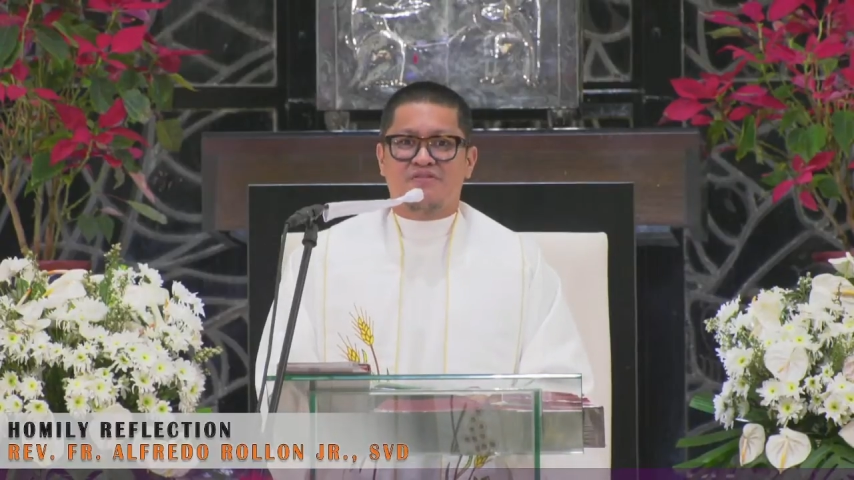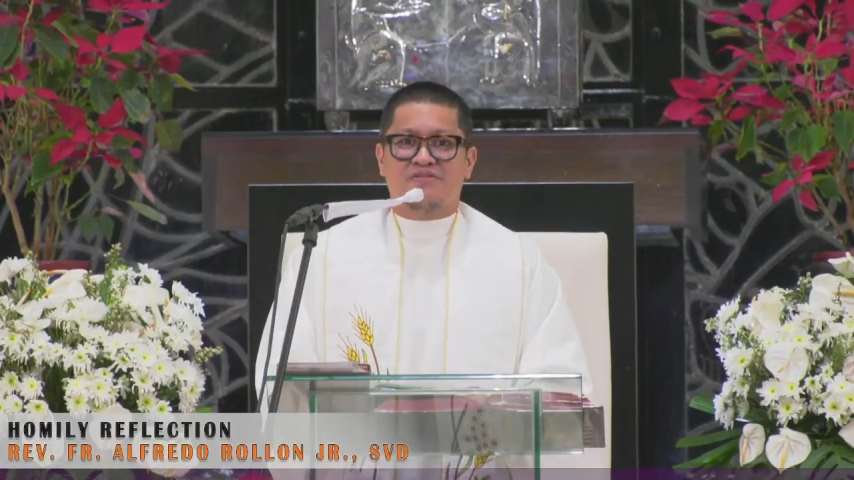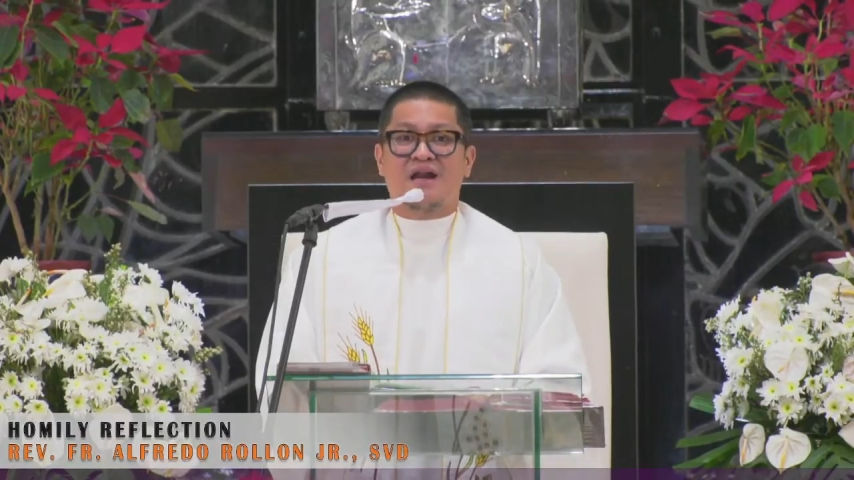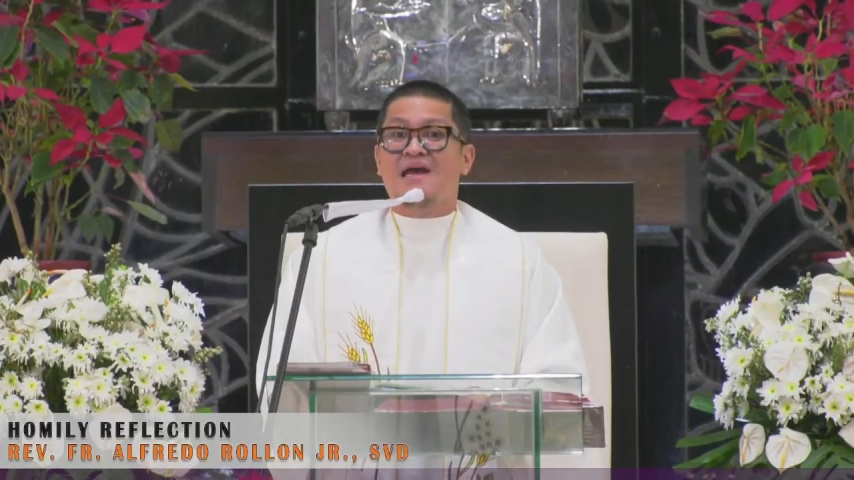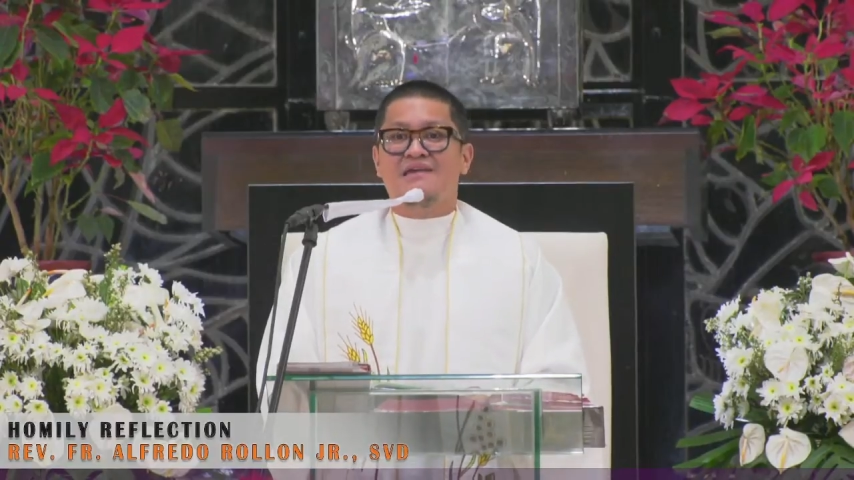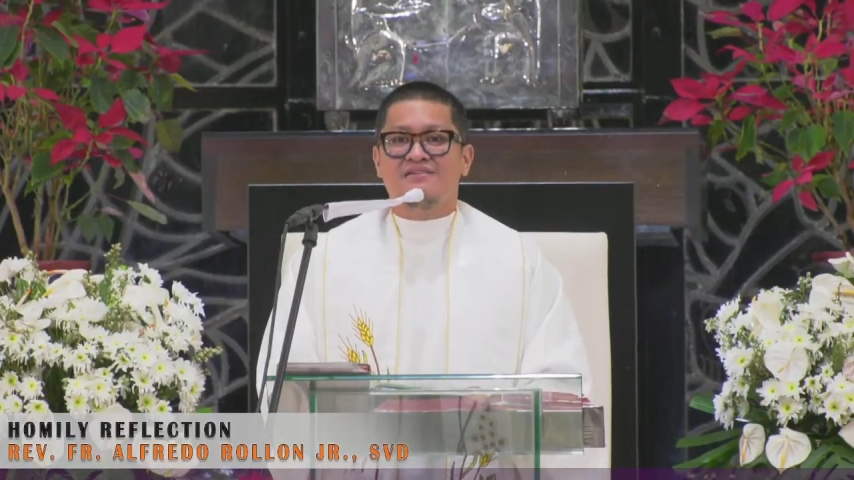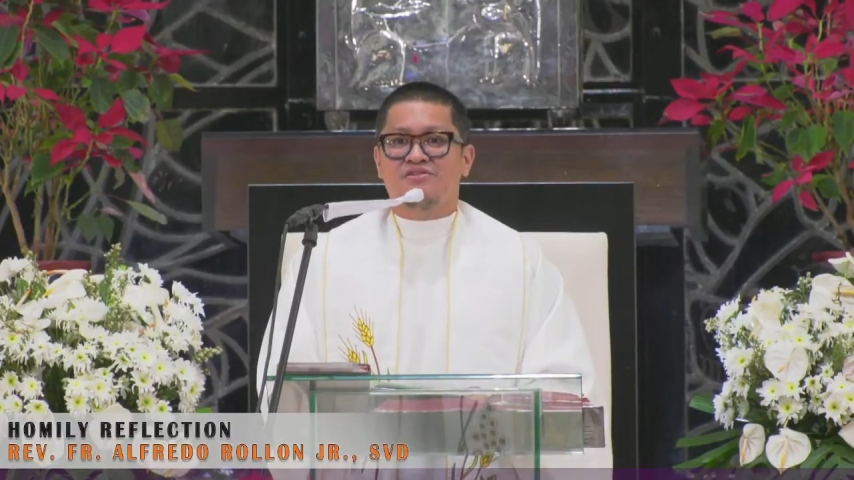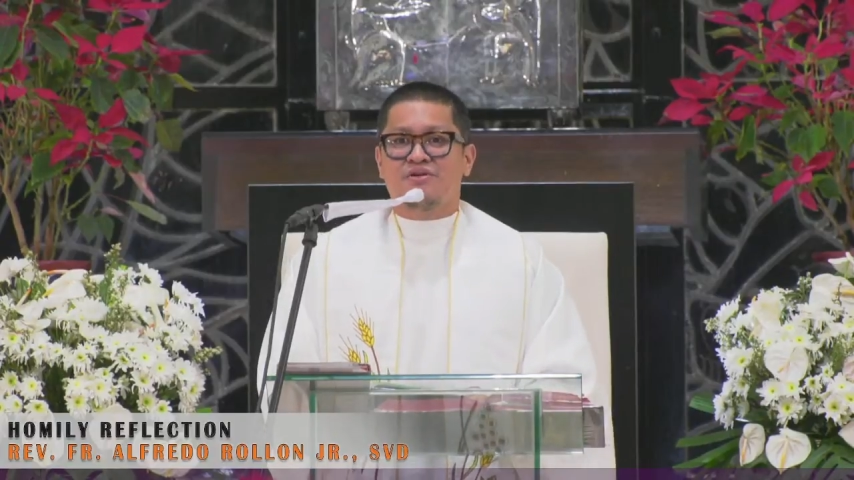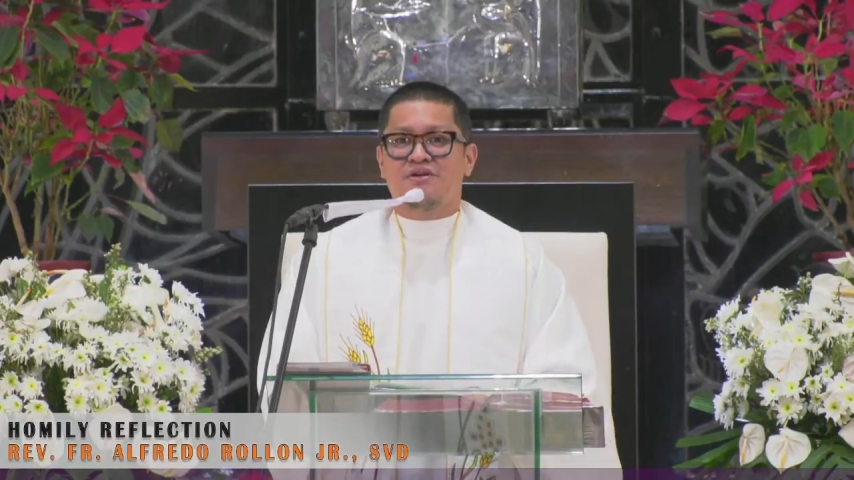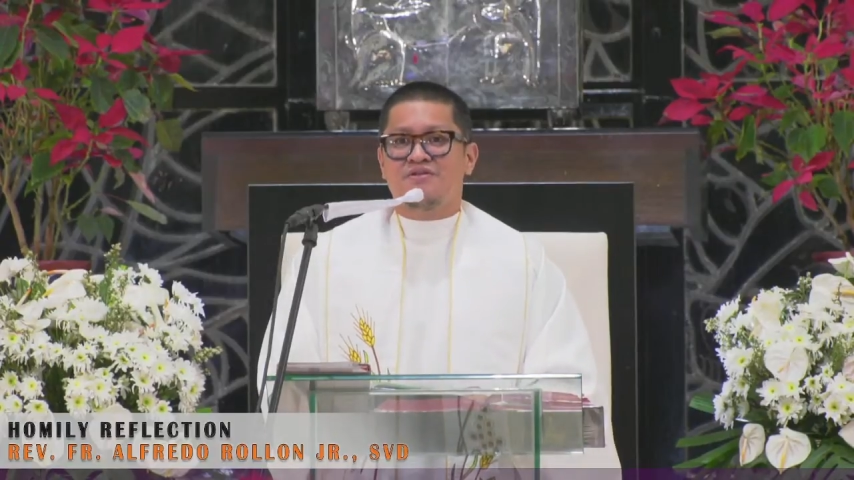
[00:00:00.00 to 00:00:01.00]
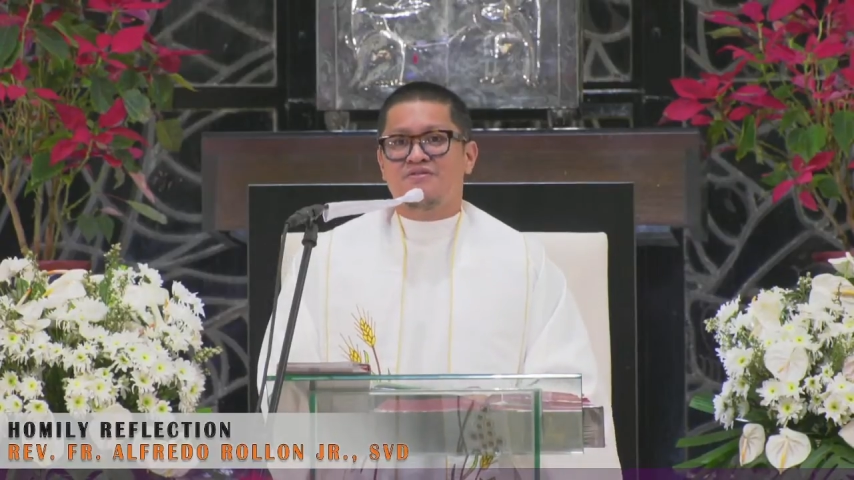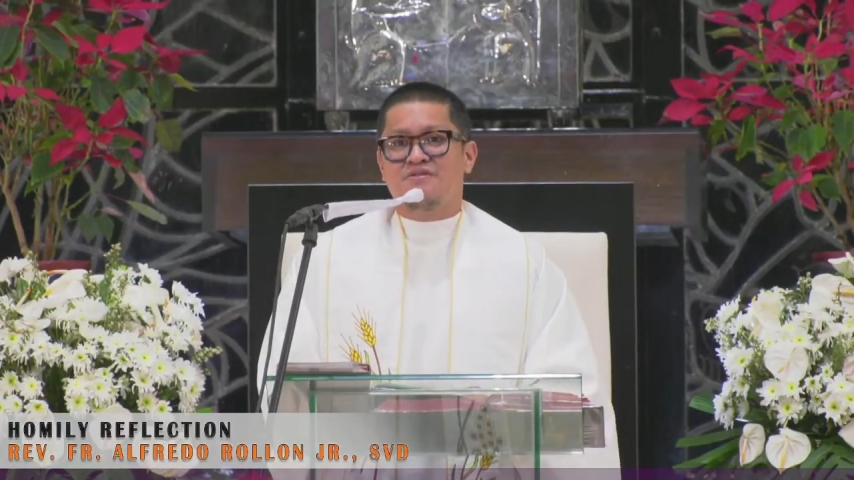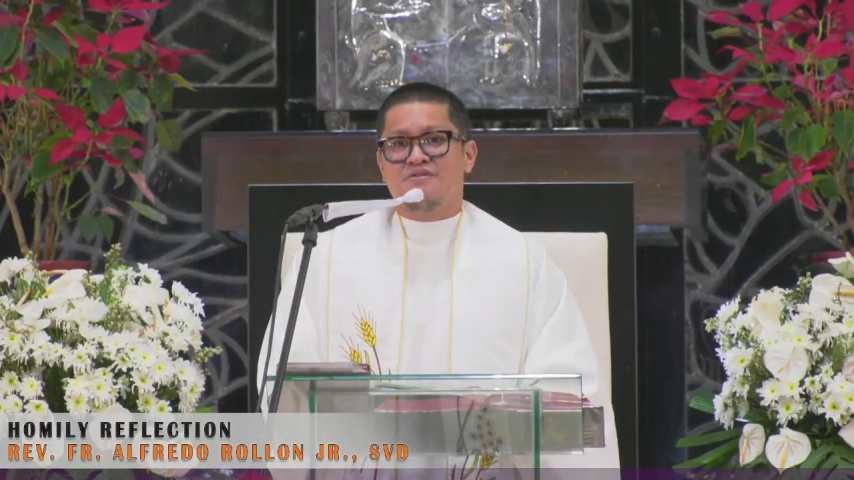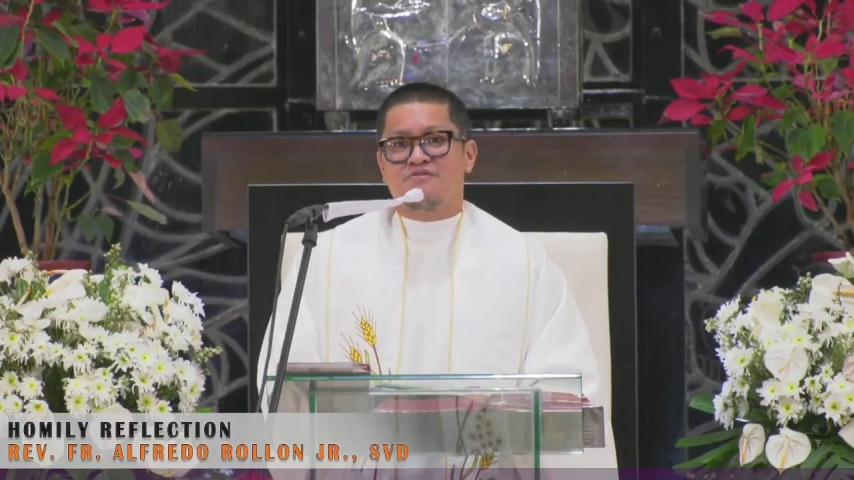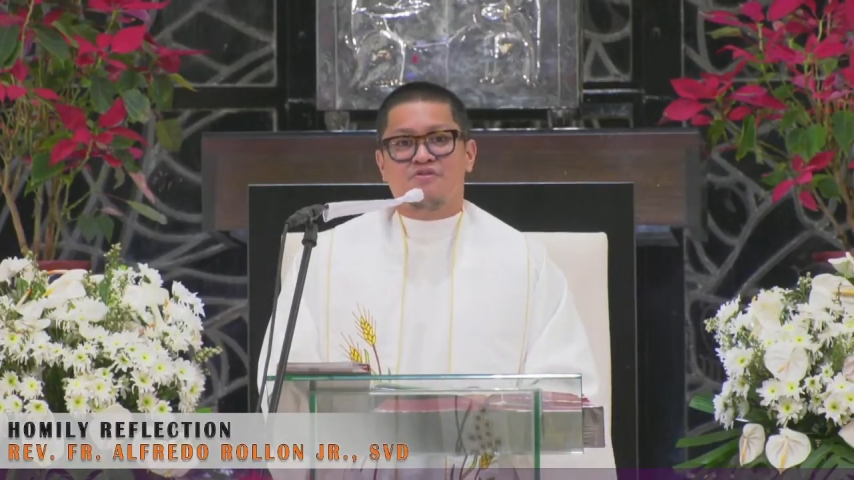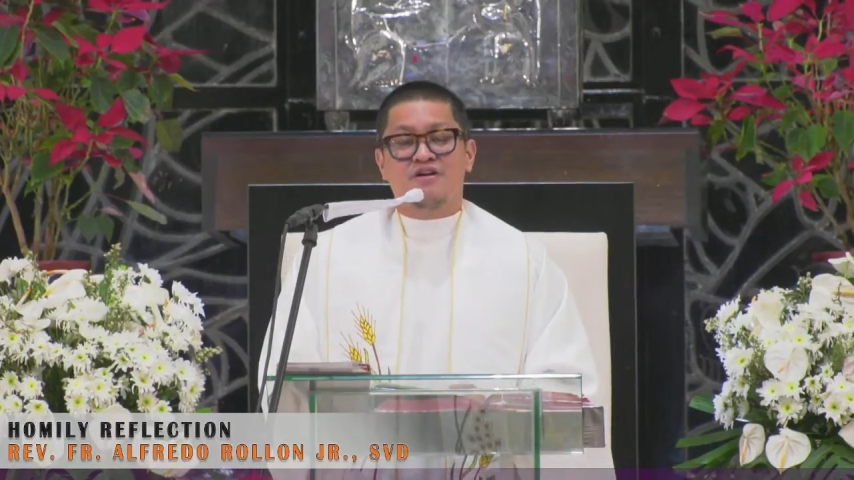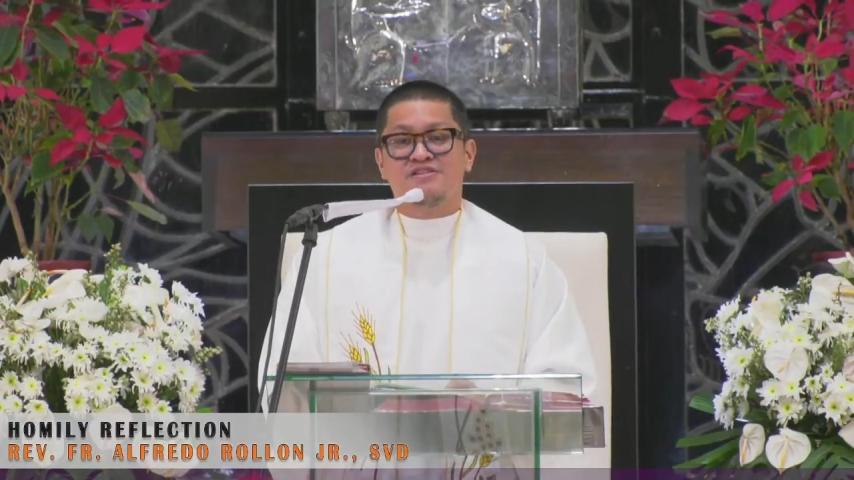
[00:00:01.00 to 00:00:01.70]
thrice or four